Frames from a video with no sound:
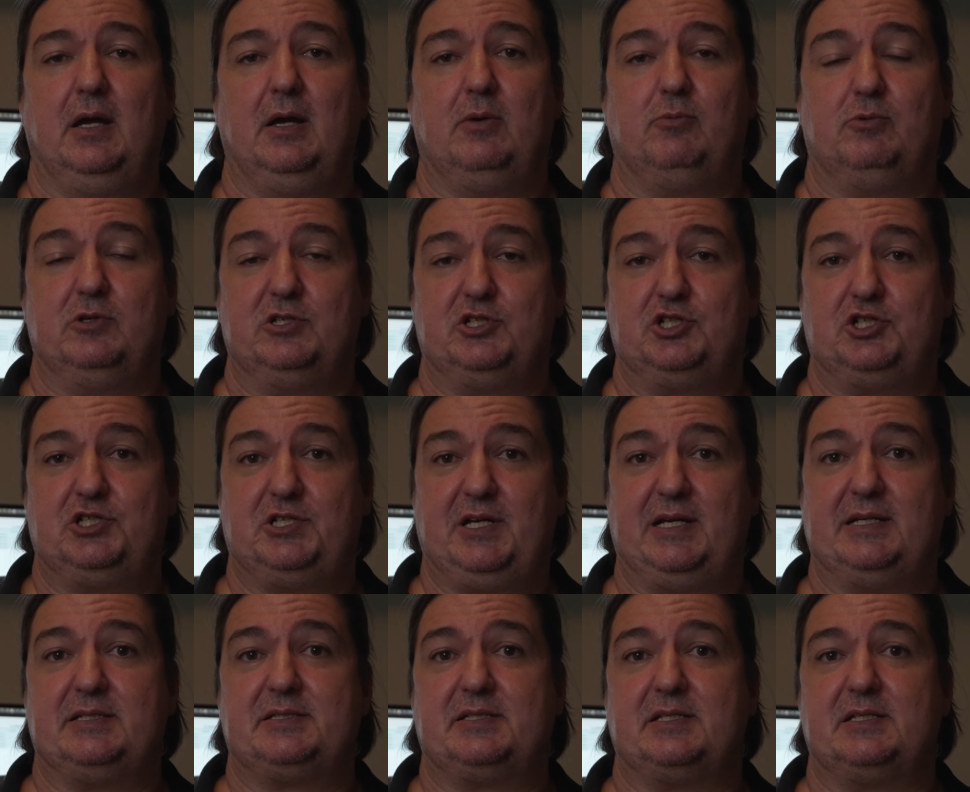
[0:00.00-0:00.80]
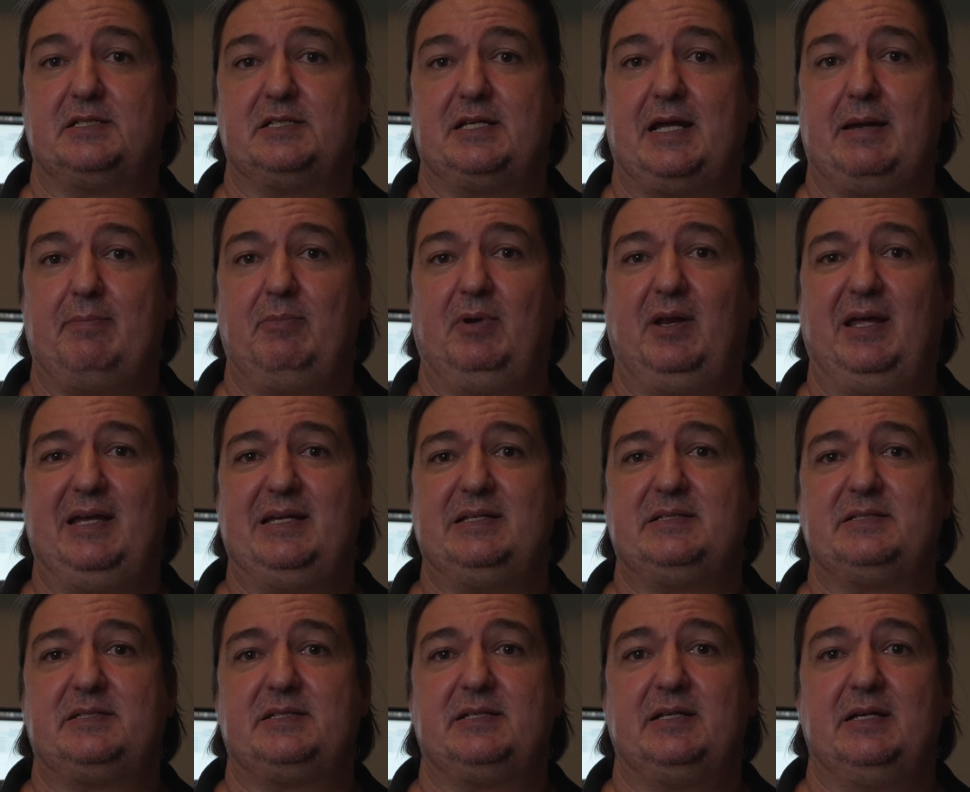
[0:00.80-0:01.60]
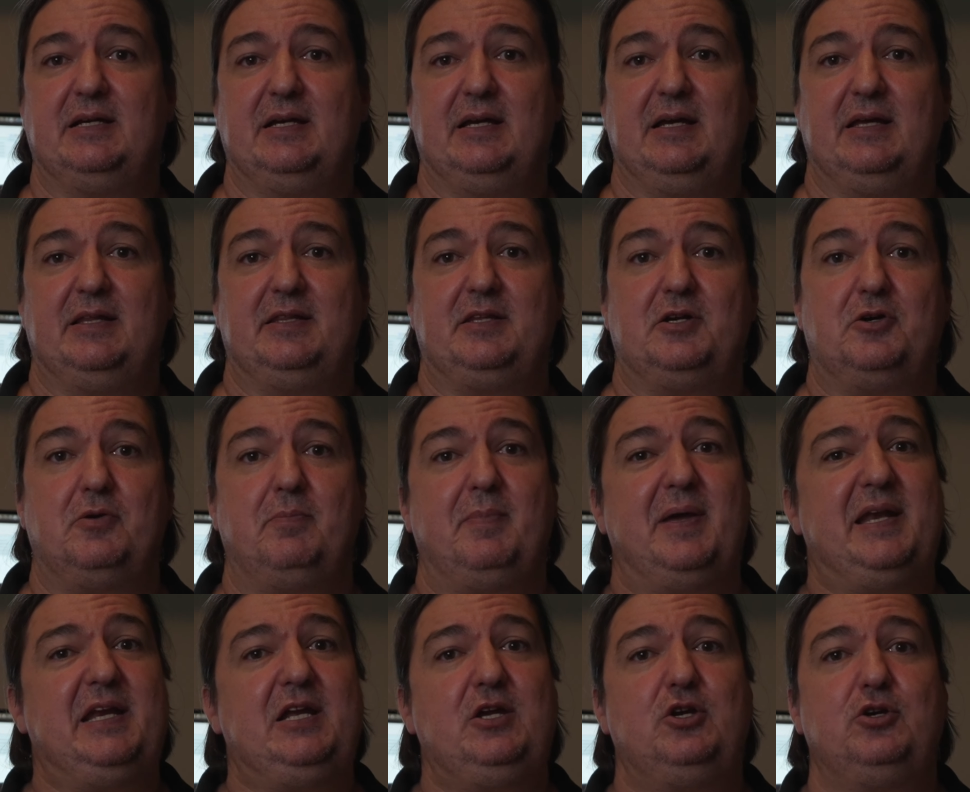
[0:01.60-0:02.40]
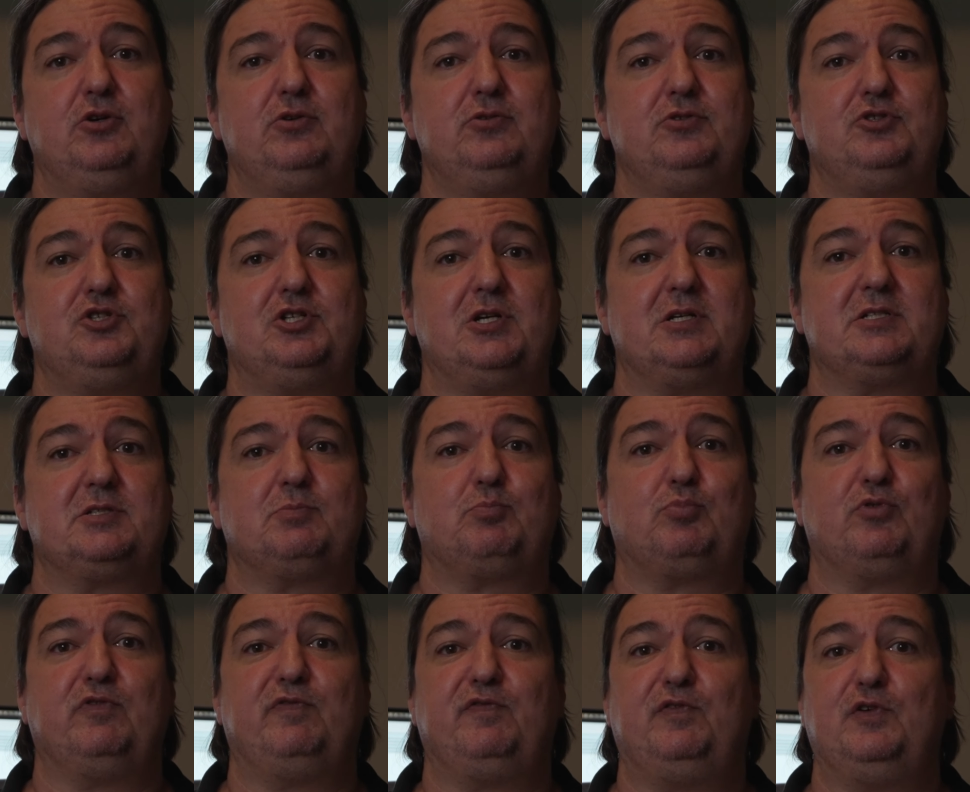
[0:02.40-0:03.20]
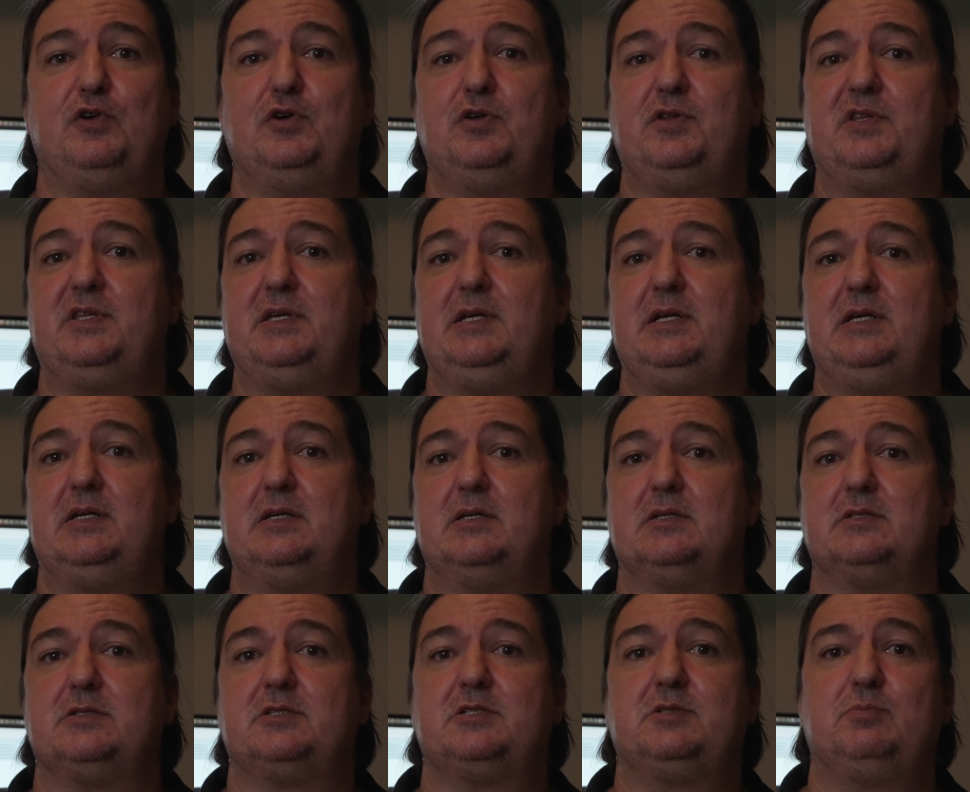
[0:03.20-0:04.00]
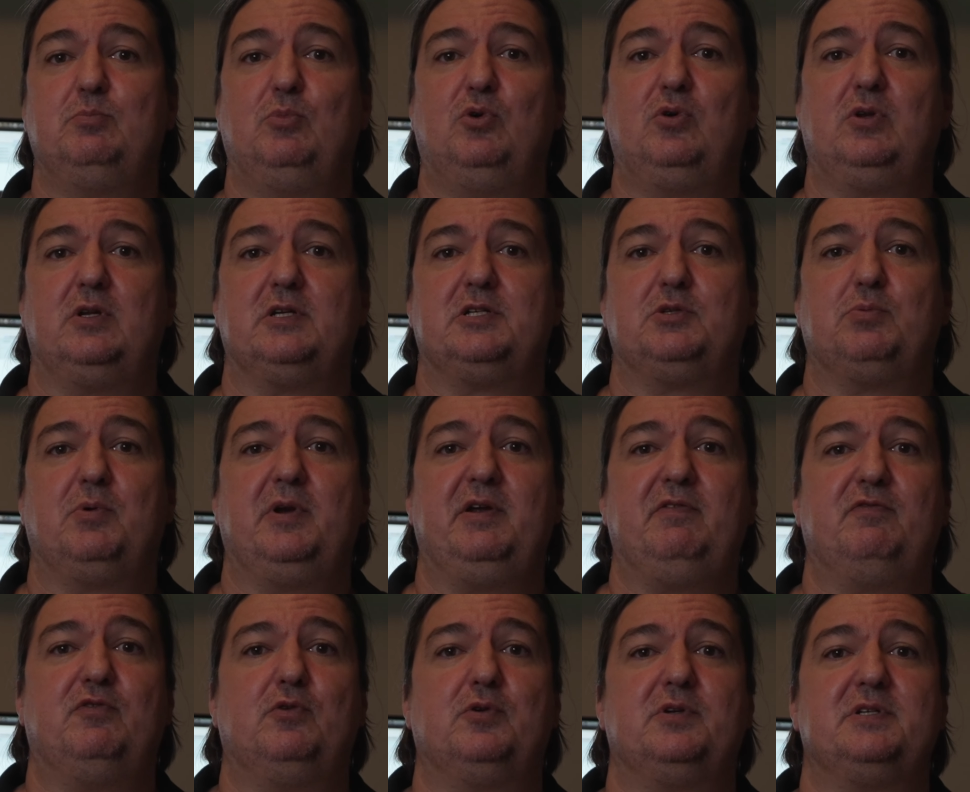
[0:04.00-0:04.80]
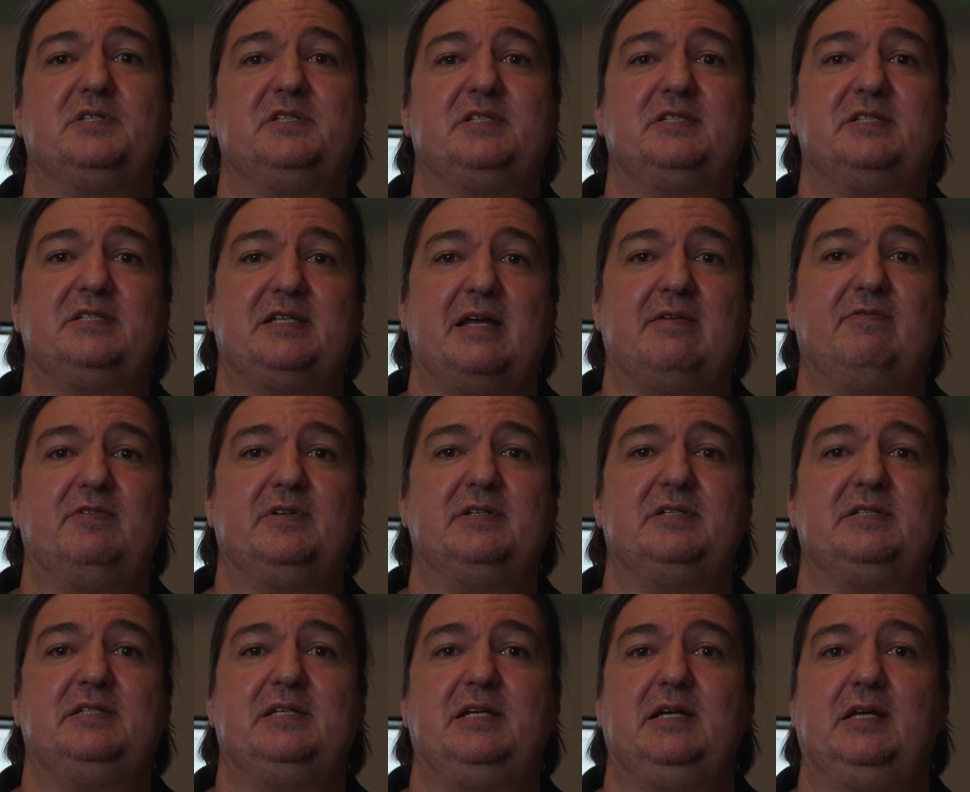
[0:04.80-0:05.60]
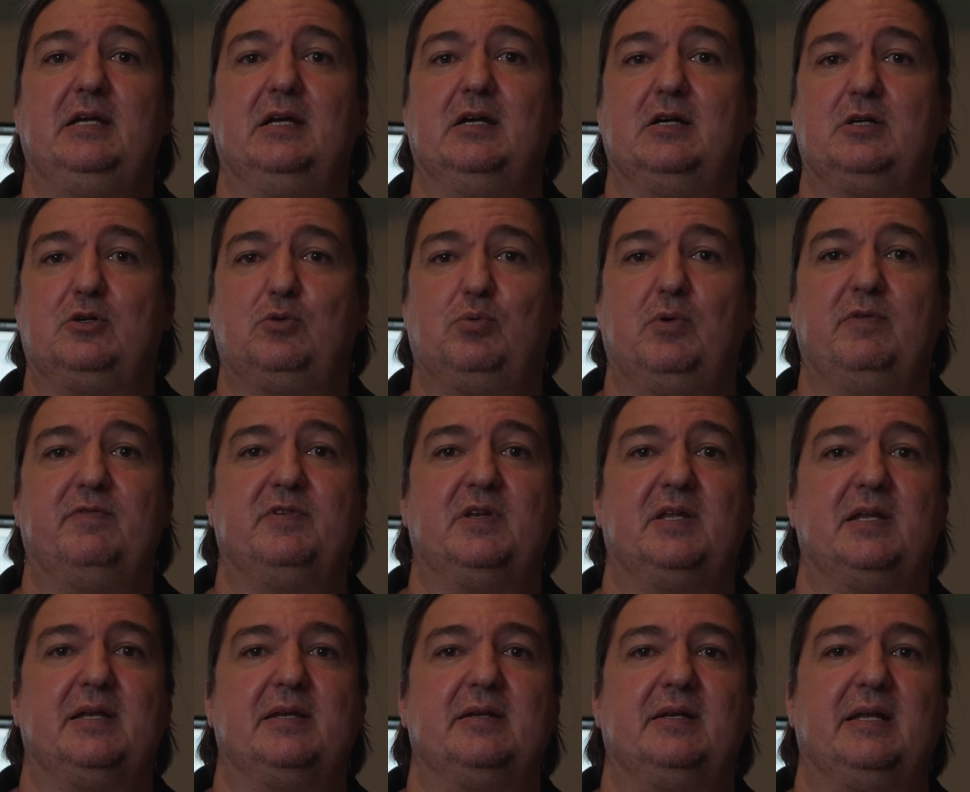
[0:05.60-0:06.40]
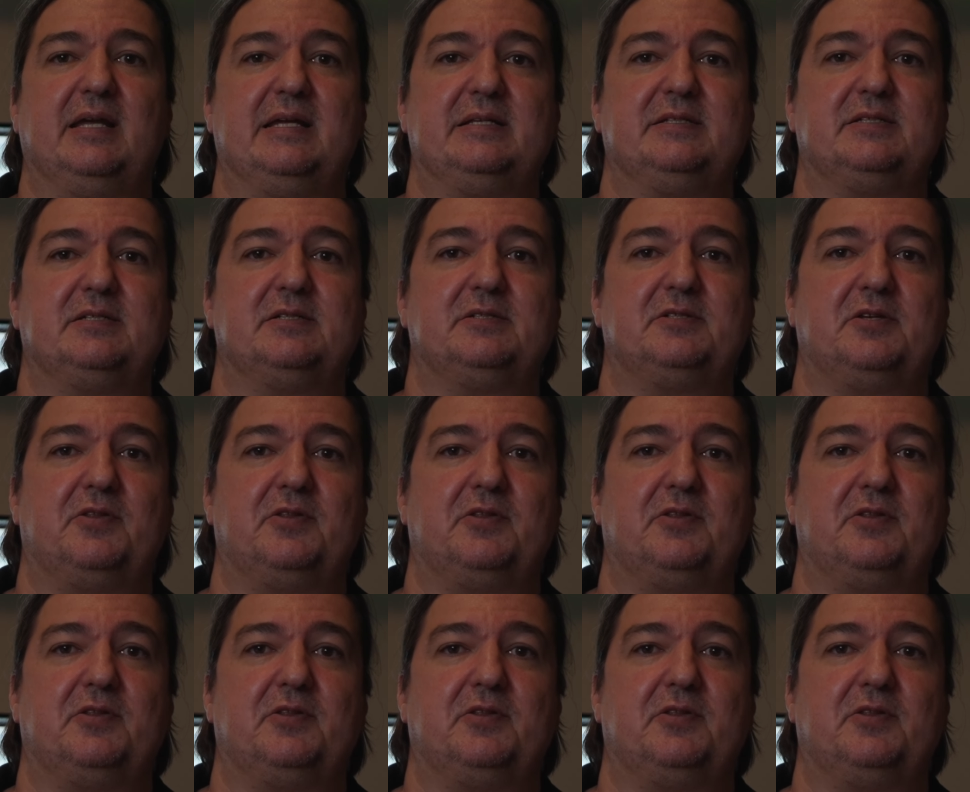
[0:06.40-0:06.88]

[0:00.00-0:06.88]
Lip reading: which shares the same lens. There are many who just prefer the smaller 24 to 70 equivalent lenses